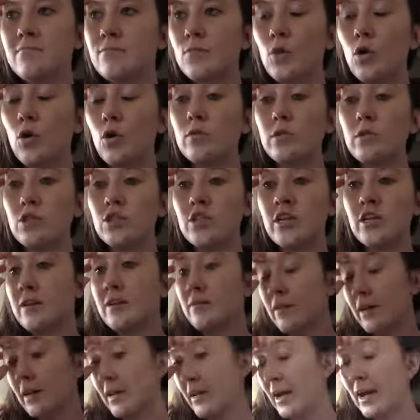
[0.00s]
holy shit,
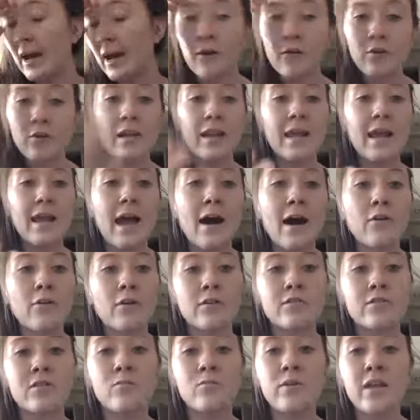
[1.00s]
like how
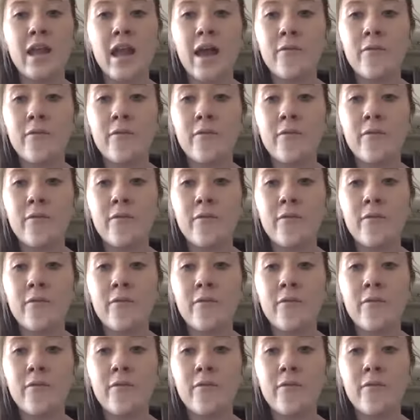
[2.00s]
could someone